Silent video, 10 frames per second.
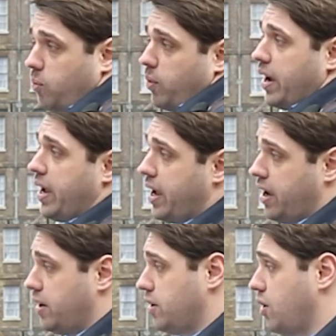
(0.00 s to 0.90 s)

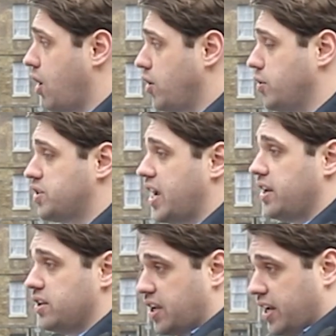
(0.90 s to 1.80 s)
Where you
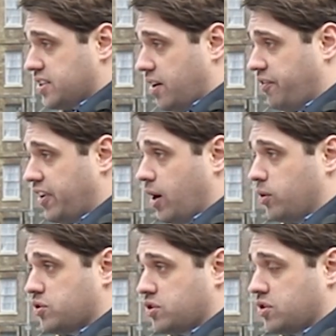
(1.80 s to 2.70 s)
take something
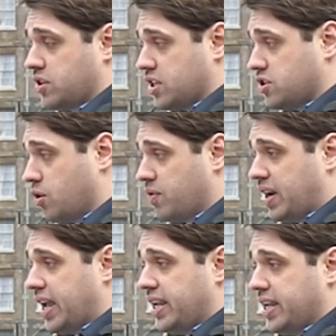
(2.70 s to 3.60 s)
else that's
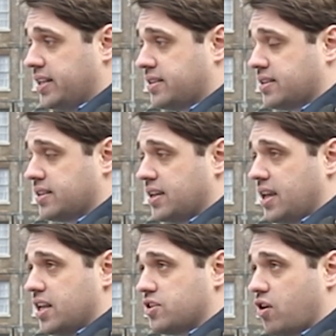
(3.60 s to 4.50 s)
related
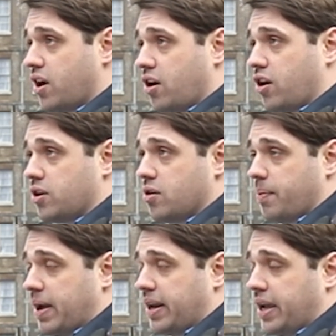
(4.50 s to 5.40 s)
and try and argue
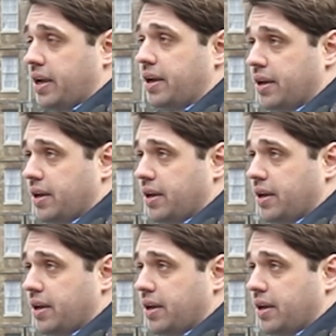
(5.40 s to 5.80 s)
about that.